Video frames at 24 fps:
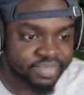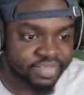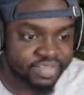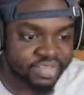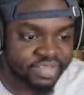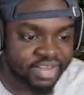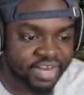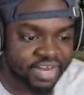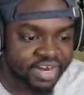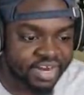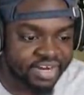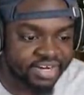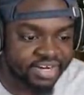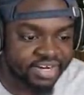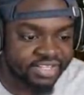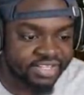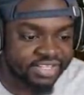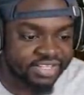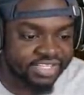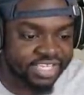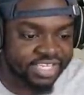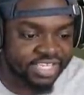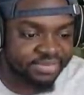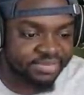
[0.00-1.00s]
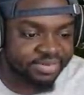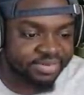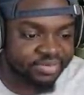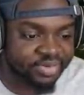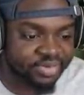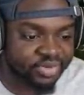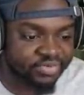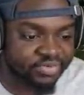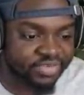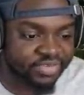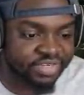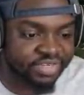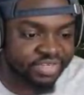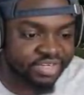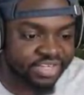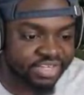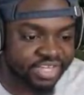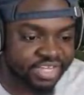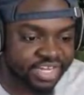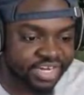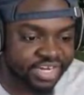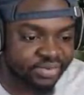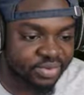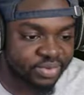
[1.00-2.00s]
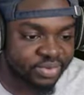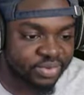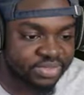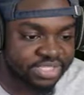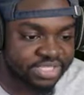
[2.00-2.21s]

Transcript: Alright, let's keep it moving. I can rotate